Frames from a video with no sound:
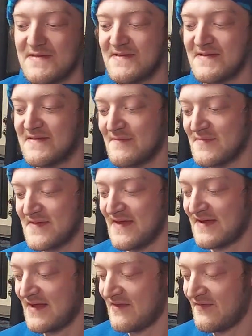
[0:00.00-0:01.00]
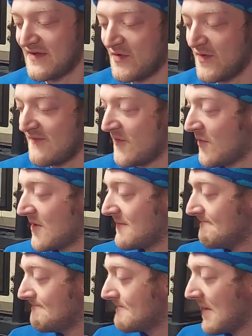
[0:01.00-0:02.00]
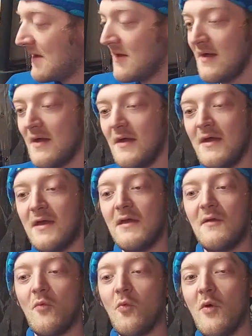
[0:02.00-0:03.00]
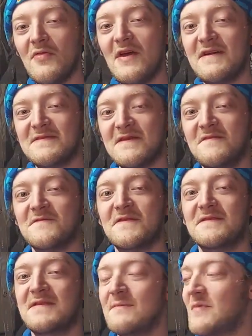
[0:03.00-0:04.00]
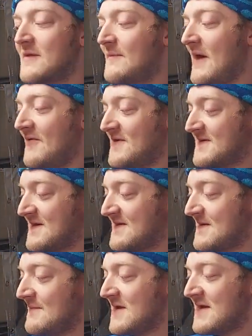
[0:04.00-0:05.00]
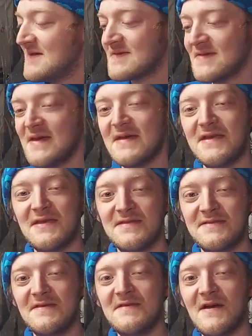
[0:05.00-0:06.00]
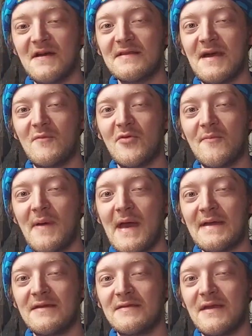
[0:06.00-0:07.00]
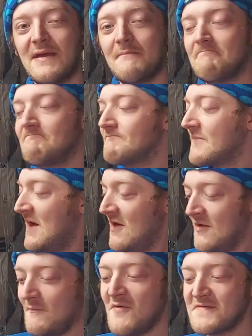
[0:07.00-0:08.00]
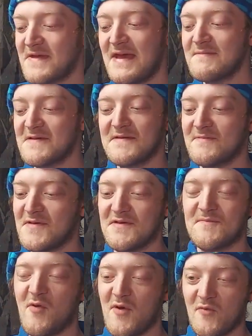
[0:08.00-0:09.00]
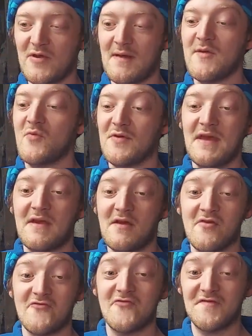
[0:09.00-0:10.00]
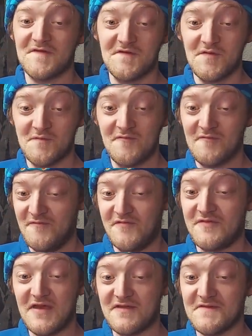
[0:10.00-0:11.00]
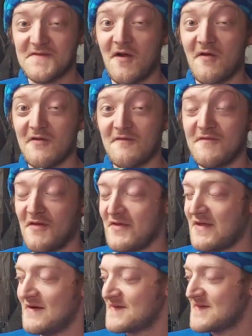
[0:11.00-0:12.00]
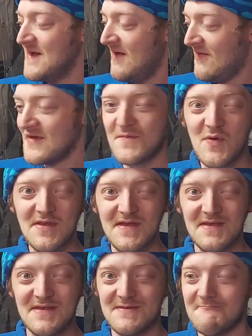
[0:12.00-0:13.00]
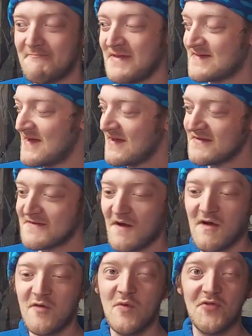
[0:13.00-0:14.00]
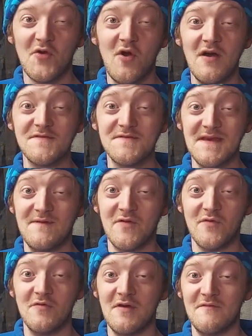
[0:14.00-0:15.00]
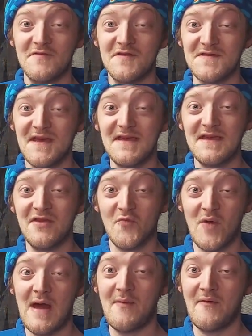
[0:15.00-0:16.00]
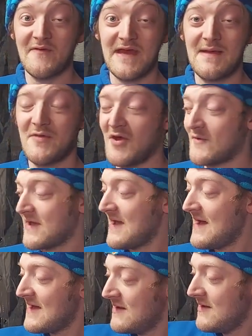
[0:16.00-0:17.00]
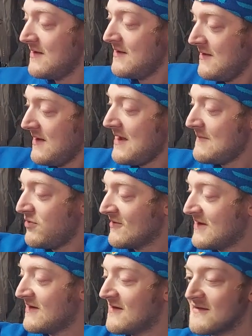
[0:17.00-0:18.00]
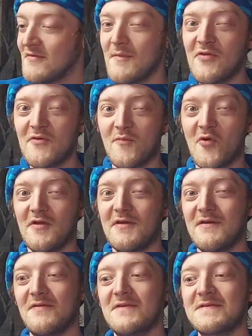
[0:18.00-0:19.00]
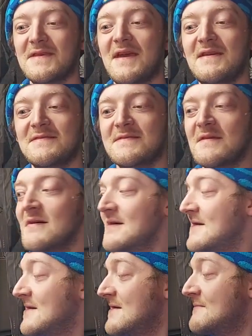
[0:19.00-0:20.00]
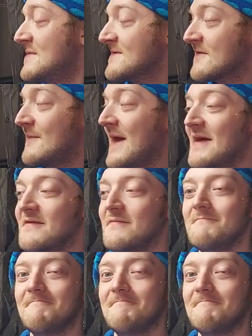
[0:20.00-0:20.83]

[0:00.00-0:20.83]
systems and that kind of thing going forward. One last interesting tidbit about this system is that it did not come with a pack-in game. Most game systems at this point were coming with a cartridge to get you started, if nothing else. This one didn't. Instead, Atari went the cost-saving route of just taking a ROM of the game they already had and plugging it into the motherboard. In this case, Missile Command.